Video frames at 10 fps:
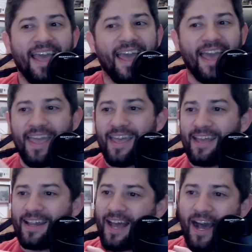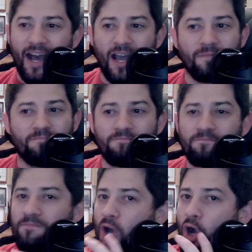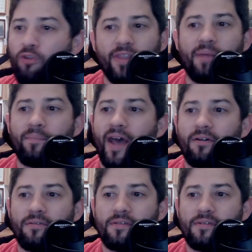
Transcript: and I'm over them now.